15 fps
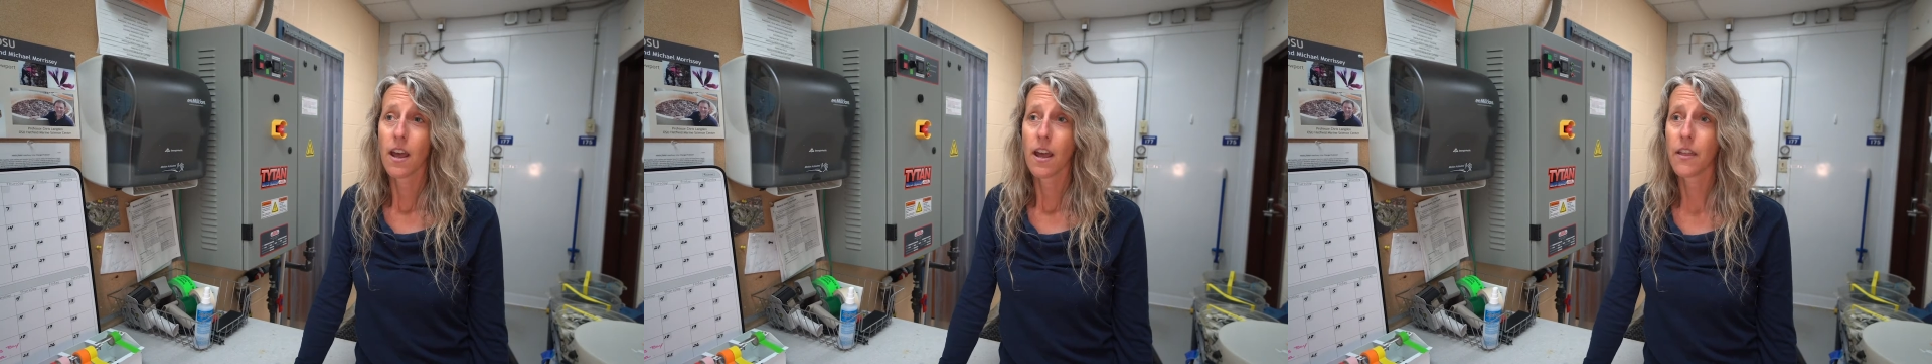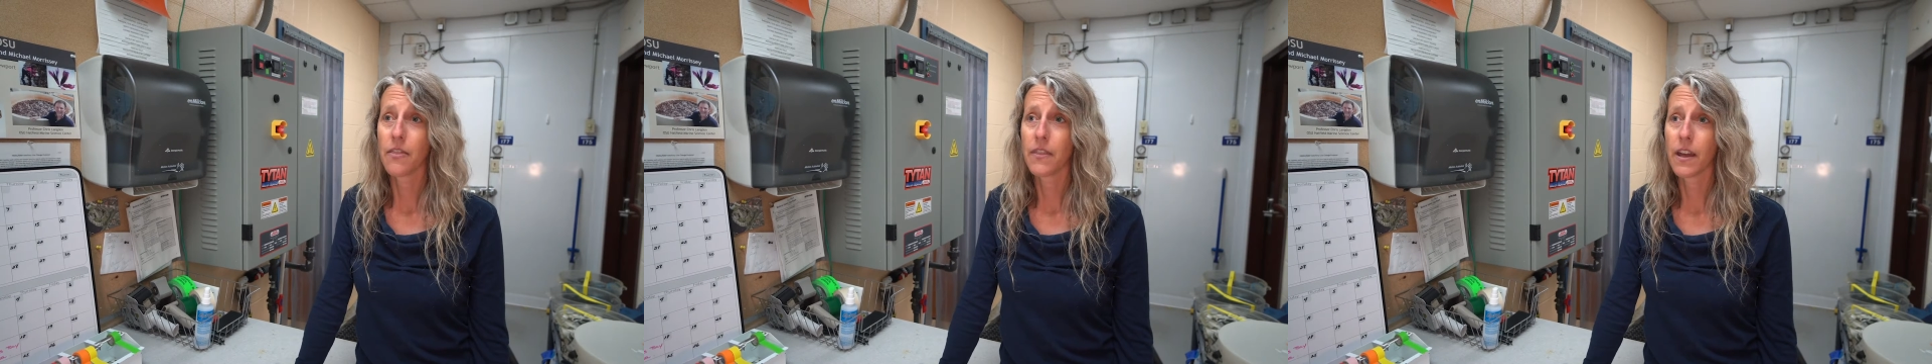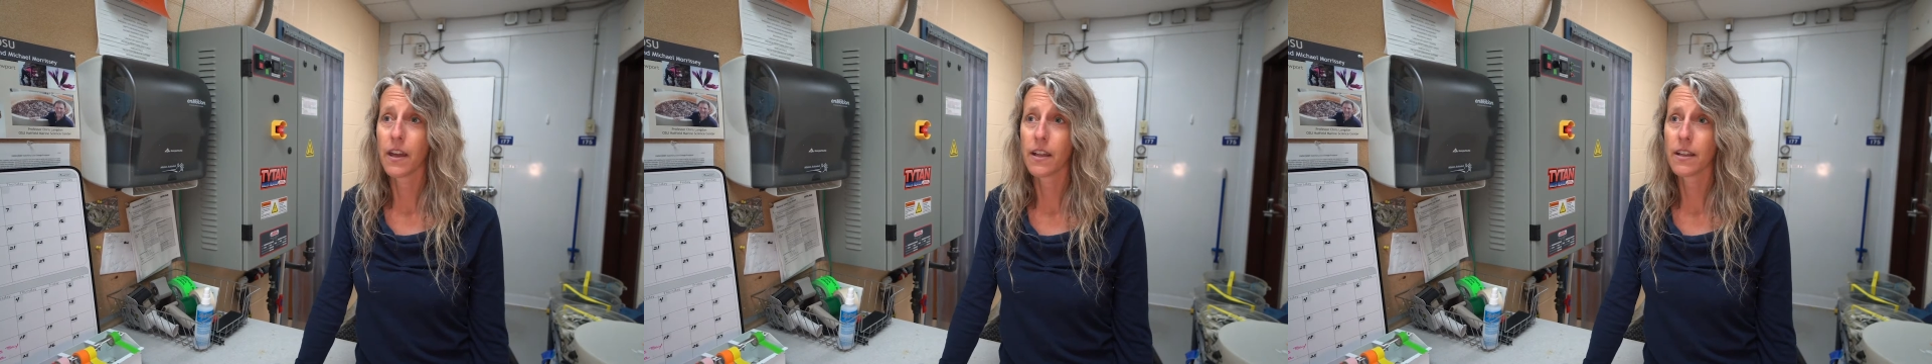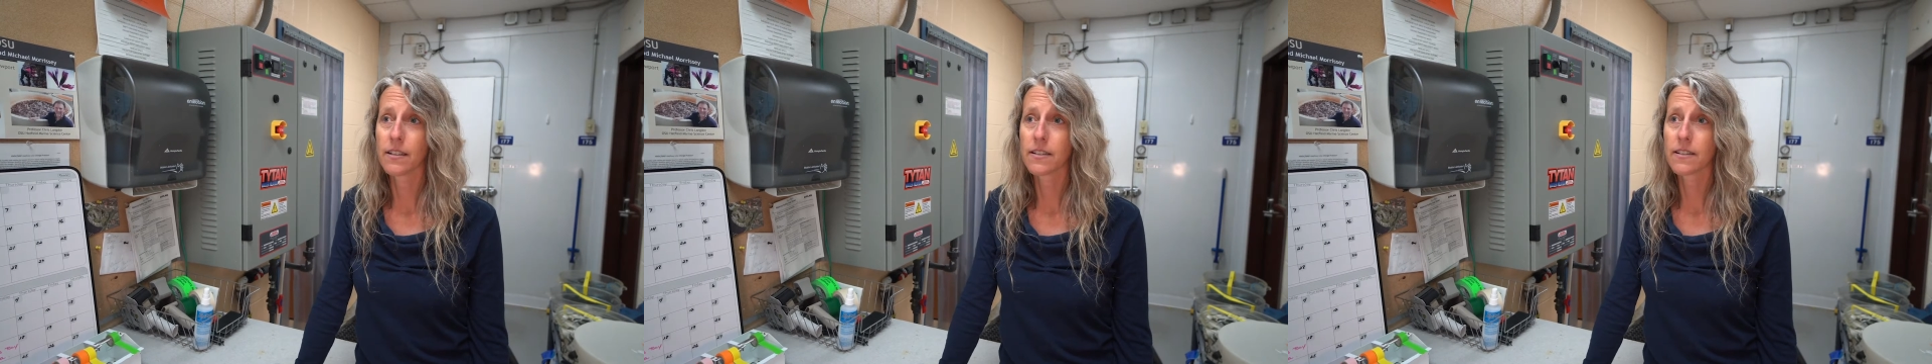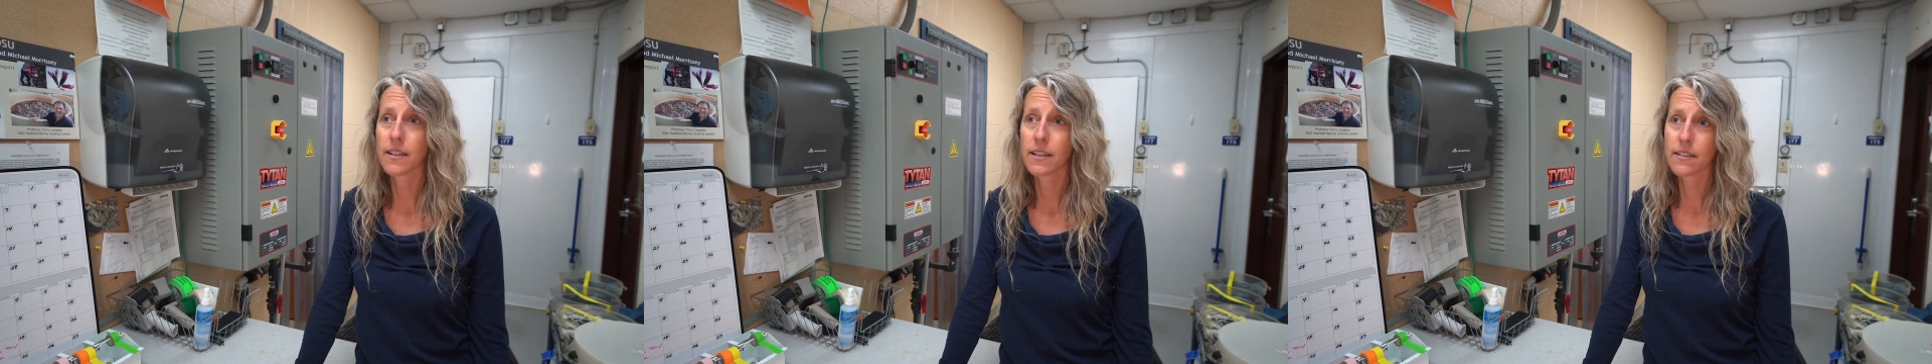It then
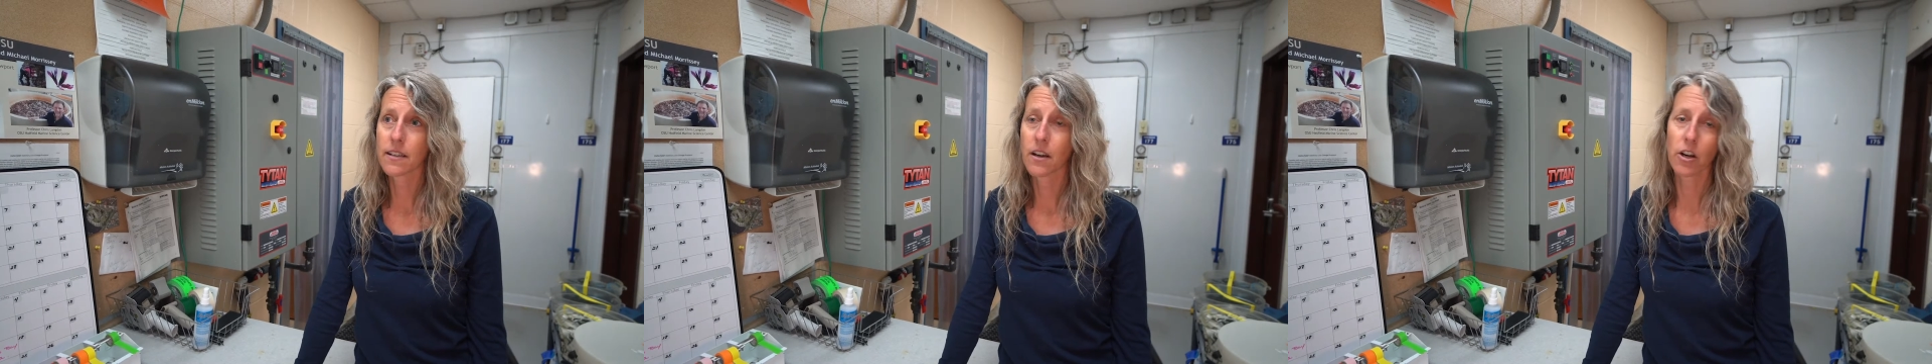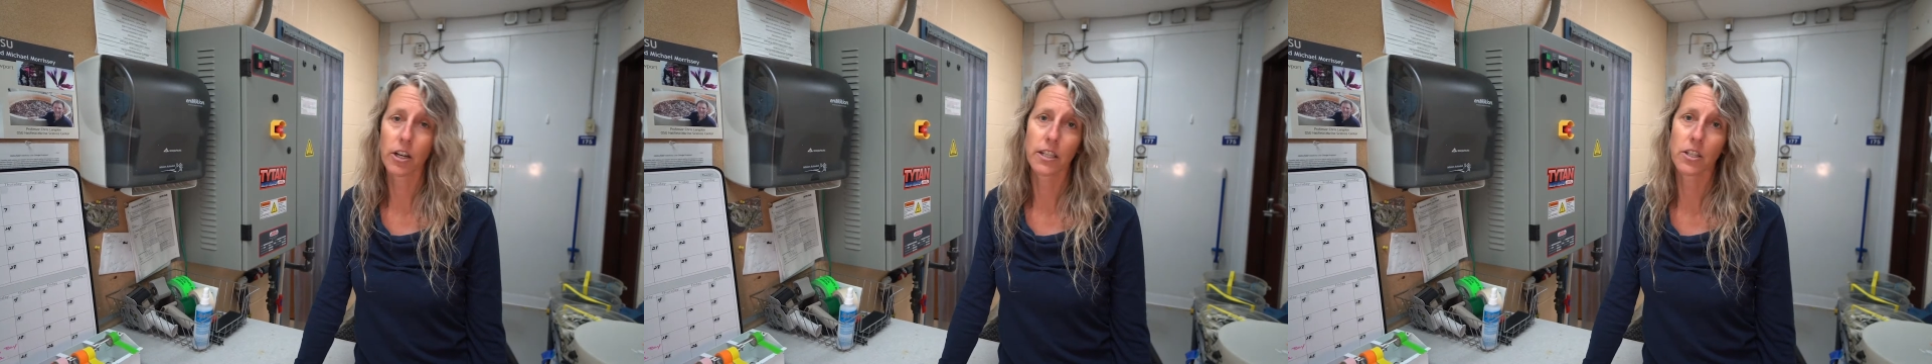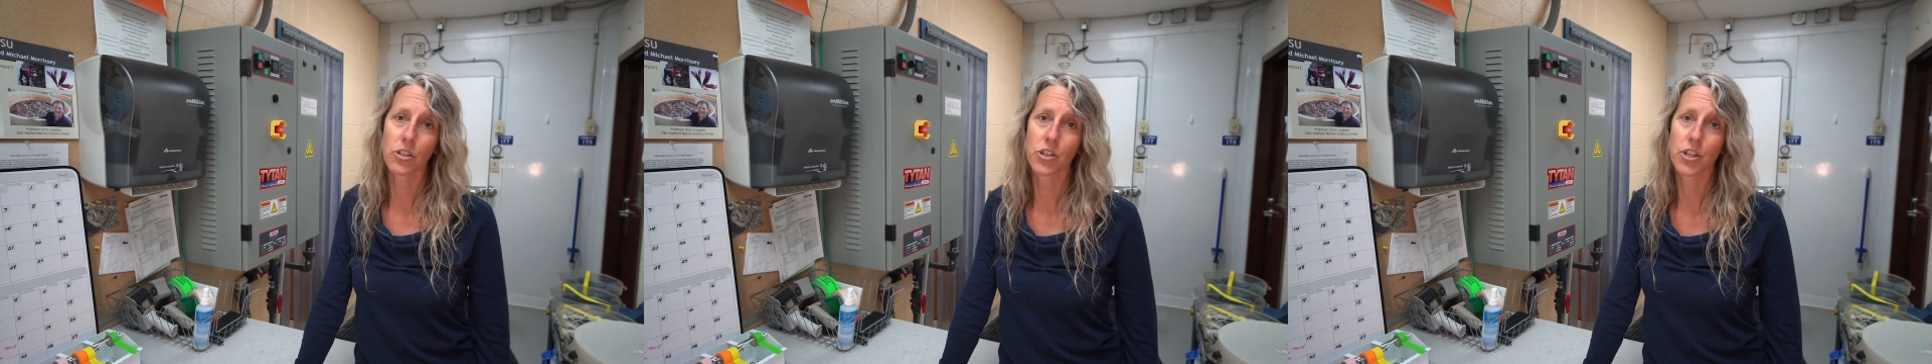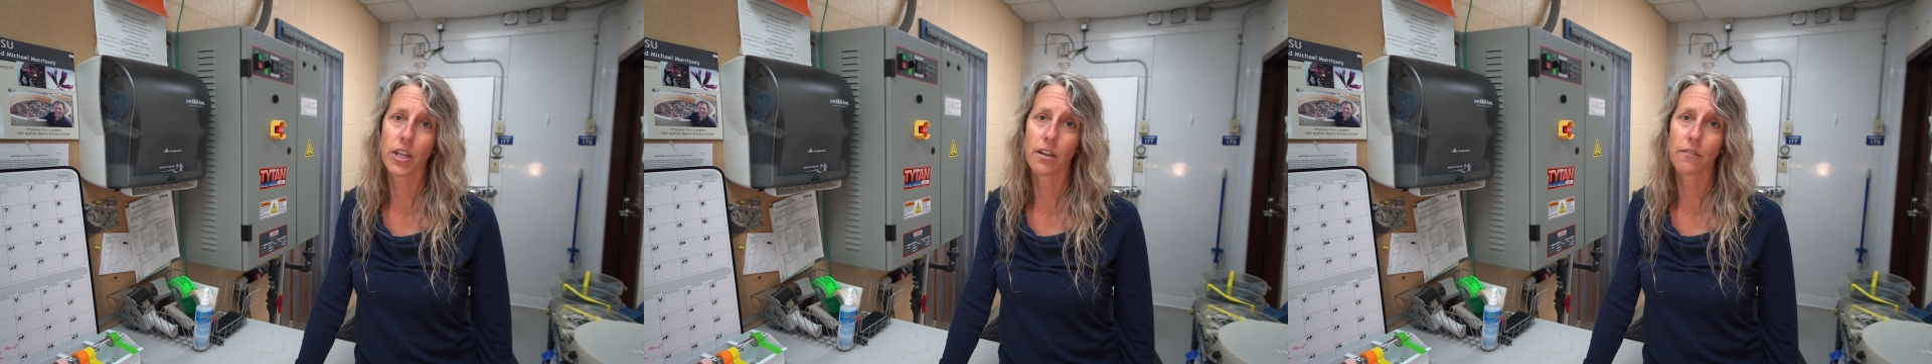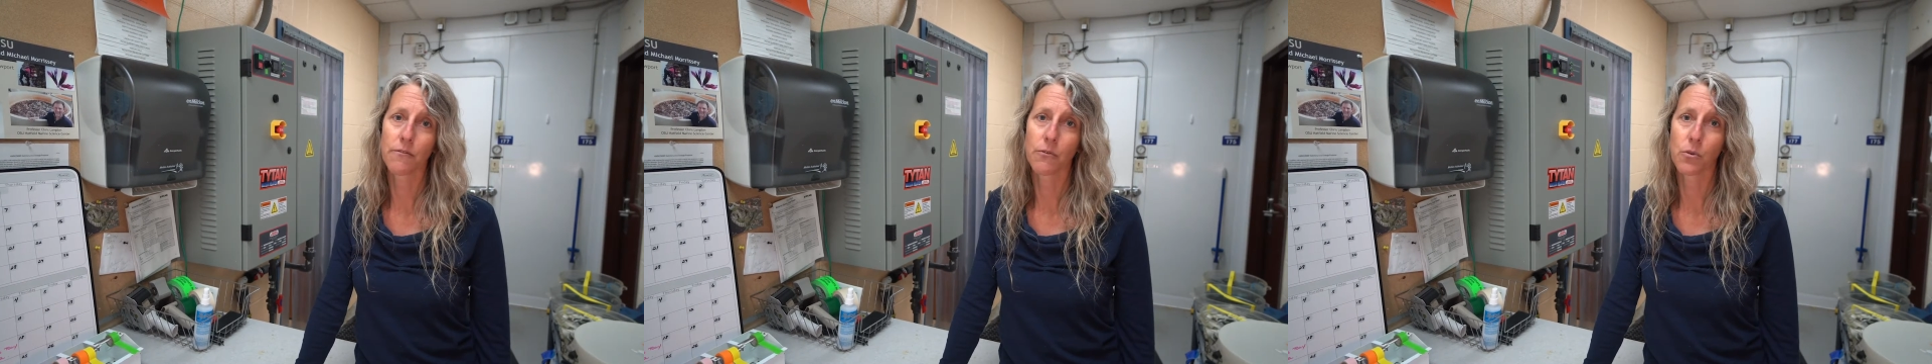sits in our conditioning